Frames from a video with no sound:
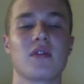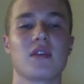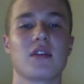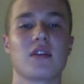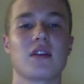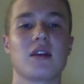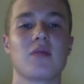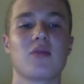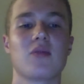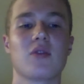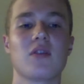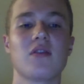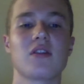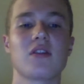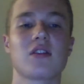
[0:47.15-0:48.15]
In
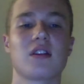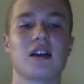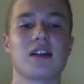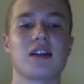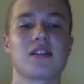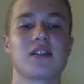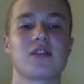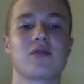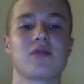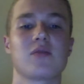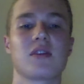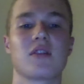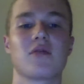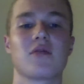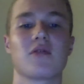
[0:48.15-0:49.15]
previous classes, we
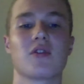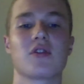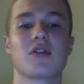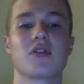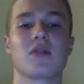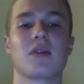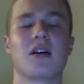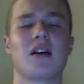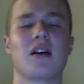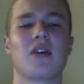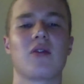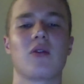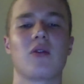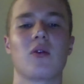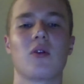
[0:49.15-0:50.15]
conversed about how
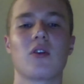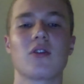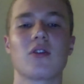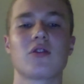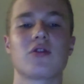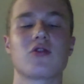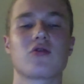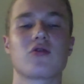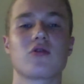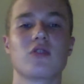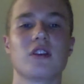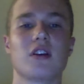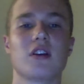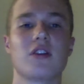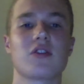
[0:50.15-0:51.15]
in order to truly
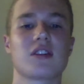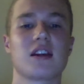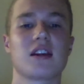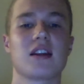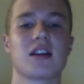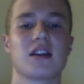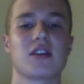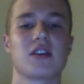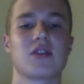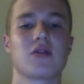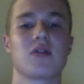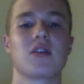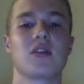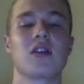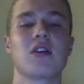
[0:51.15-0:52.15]
understand
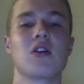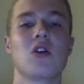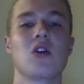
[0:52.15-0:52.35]
history,